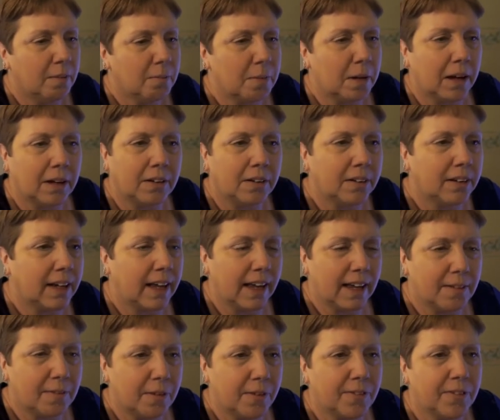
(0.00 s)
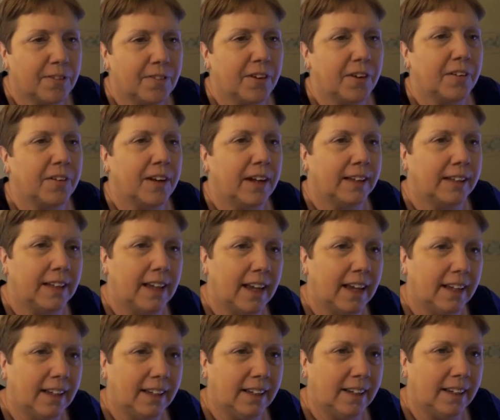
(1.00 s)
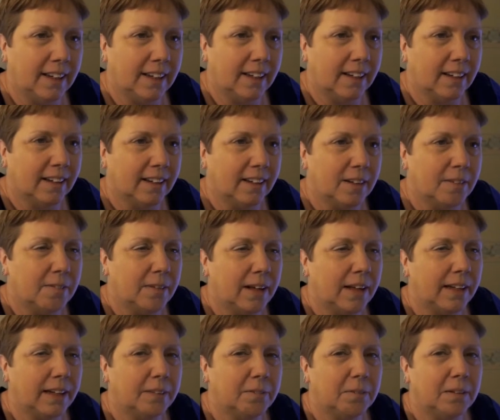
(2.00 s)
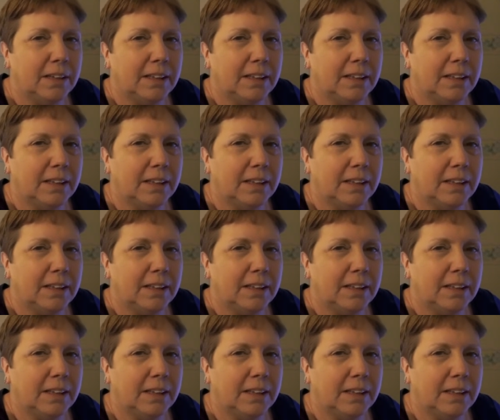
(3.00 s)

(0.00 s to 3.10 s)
But I couldn't get him off the phone. I had Katie here, and I'm like,